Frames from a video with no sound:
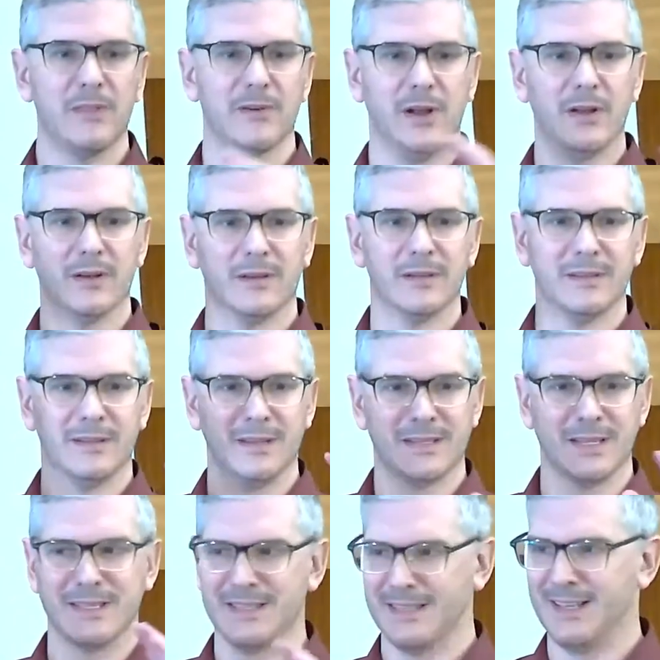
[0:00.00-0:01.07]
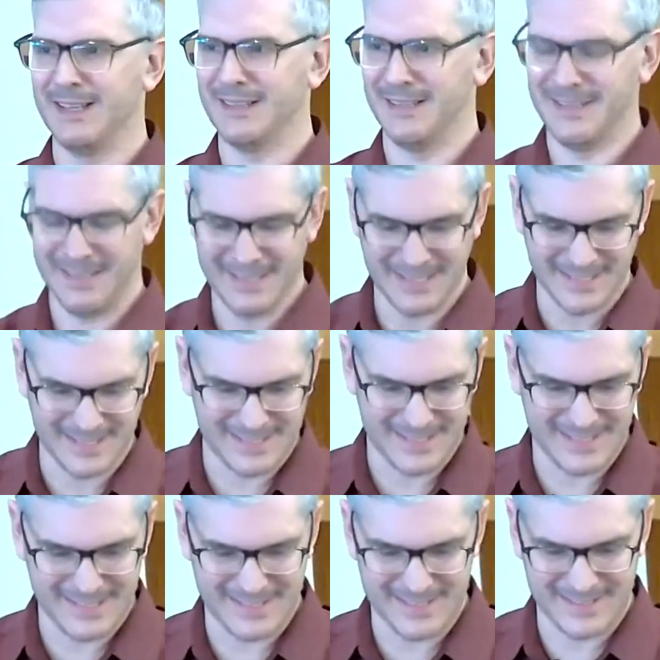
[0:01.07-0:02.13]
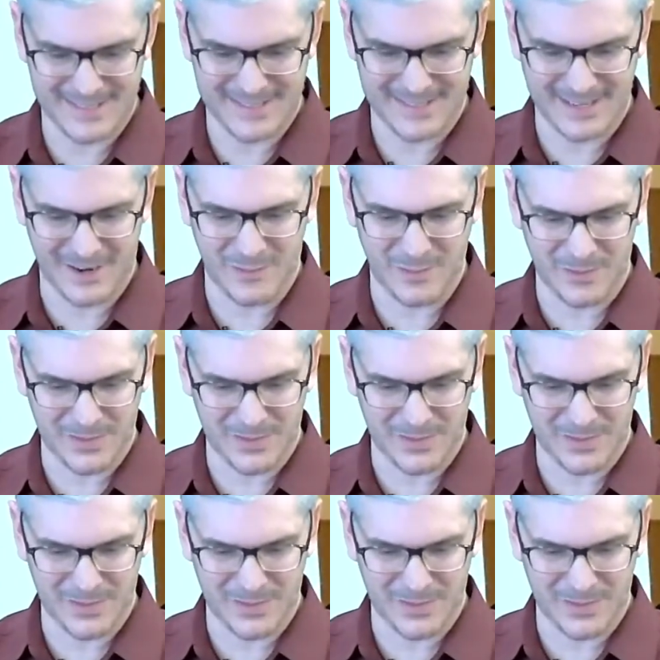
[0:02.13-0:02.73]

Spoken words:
They're not, this isn't terrible.